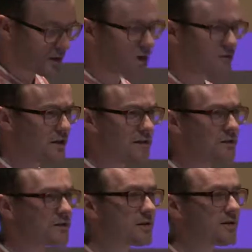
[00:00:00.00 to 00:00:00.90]

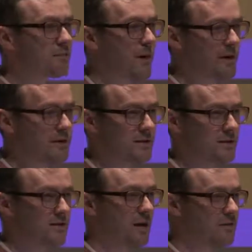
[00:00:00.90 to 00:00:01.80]
continuous
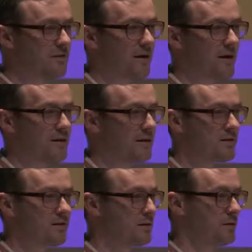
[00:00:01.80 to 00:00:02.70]
space subdivided
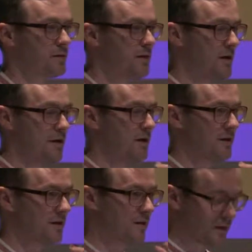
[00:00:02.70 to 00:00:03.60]
into
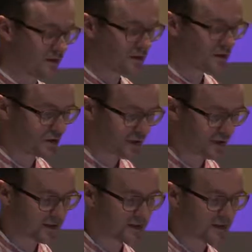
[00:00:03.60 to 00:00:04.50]
different
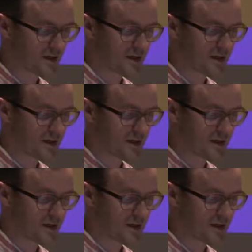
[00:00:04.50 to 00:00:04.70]
tunings,